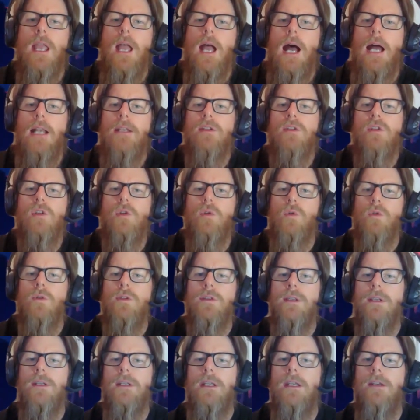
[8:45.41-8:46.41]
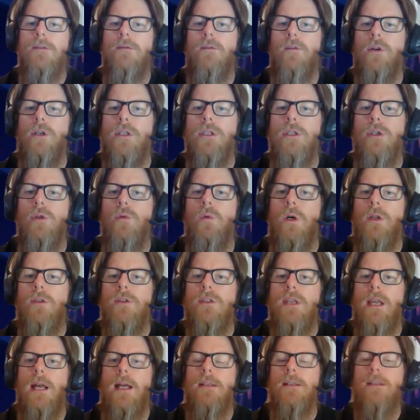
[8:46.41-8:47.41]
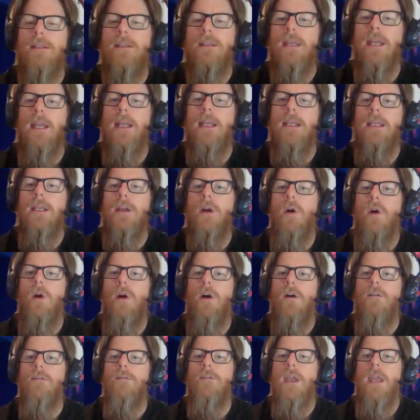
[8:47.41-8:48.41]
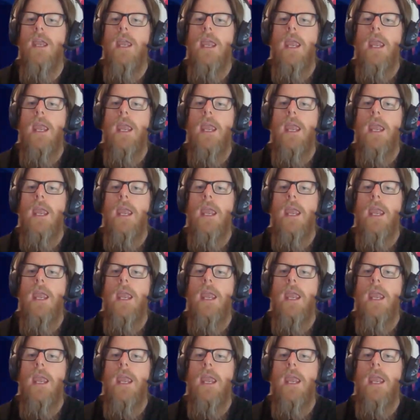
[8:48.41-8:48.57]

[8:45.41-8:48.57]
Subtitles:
underscores the need for a nuanced understanding of